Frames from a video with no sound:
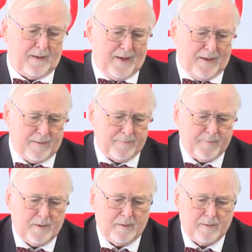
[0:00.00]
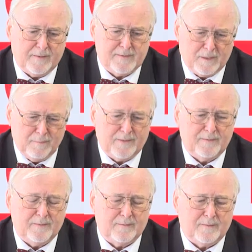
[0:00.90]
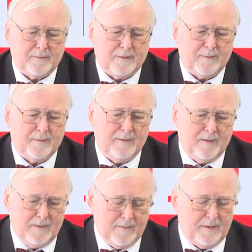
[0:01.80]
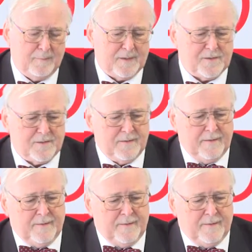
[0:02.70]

air segmented image.